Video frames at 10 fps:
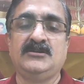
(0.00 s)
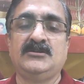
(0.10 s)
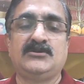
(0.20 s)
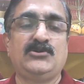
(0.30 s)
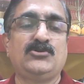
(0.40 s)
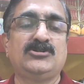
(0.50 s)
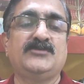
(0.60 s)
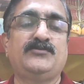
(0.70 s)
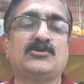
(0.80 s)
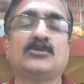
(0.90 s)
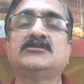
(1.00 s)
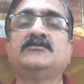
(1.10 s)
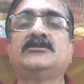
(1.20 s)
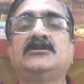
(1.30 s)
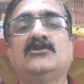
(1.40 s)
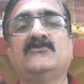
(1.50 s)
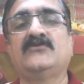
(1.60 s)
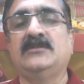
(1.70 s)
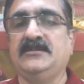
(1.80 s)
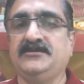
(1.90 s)
due to the proximity of
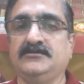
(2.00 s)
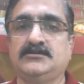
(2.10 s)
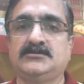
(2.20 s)
letters.